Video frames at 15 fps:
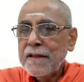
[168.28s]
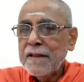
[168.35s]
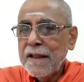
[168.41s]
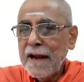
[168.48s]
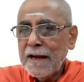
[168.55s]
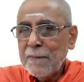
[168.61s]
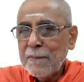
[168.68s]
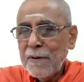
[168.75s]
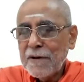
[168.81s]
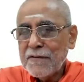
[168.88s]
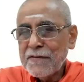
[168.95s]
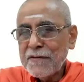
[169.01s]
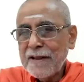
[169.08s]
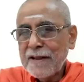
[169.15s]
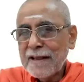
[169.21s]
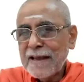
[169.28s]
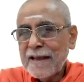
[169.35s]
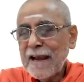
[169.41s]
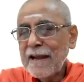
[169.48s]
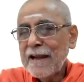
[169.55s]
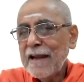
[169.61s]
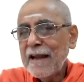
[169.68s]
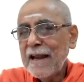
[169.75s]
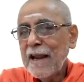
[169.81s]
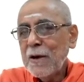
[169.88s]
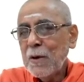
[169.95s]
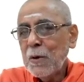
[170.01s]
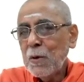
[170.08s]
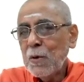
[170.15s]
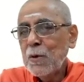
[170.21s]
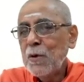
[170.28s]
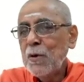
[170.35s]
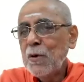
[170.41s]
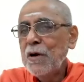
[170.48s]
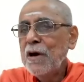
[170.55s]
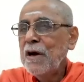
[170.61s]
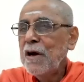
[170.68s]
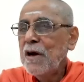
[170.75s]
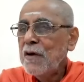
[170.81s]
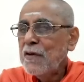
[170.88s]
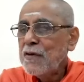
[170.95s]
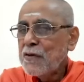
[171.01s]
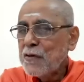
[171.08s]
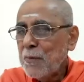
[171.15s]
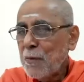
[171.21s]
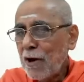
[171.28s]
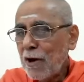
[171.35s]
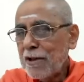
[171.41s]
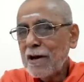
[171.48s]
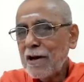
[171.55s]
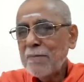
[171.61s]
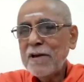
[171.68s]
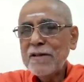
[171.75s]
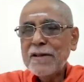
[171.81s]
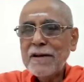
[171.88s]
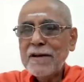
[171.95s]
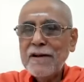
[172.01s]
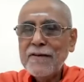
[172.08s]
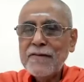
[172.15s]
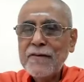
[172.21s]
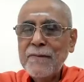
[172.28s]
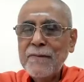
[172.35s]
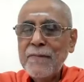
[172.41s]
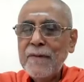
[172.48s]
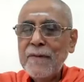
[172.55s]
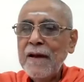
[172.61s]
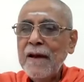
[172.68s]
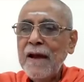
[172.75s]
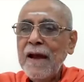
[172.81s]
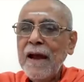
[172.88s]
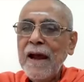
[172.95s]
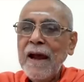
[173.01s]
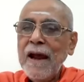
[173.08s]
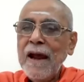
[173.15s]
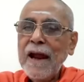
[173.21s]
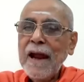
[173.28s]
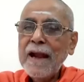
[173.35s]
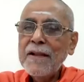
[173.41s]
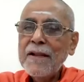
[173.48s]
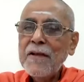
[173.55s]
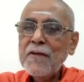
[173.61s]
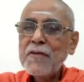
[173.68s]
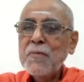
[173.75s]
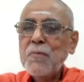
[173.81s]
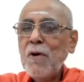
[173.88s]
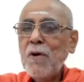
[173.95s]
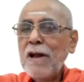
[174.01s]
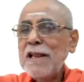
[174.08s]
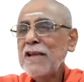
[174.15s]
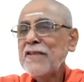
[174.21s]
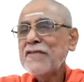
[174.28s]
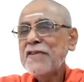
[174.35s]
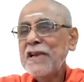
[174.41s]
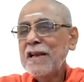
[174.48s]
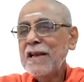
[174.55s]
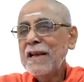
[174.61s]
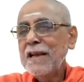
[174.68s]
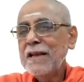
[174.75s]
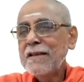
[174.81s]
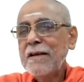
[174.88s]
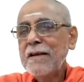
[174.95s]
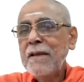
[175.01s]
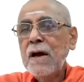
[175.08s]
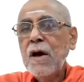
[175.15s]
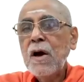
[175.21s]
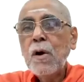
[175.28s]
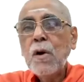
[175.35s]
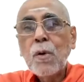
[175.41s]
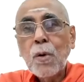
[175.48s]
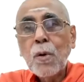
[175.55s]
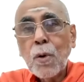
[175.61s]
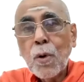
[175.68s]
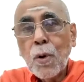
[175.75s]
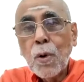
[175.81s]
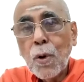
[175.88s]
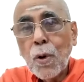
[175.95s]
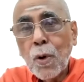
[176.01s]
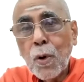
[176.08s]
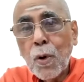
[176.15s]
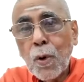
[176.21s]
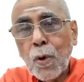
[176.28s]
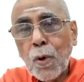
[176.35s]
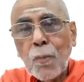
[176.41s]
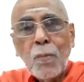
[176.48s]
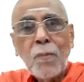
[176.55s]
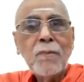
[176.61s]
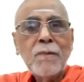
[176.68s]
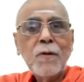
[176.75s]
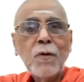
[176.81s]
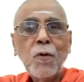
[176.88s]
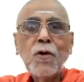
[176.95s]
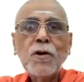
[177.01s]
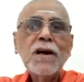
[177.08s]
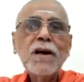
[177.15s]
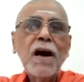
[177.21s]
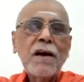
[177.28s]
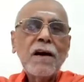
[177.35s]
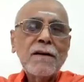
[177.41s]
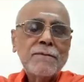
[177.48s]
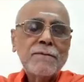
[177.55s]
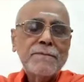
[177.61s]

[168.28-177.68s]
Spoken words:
that person can take to smaller mantras. And the smallest is Om, Omkar.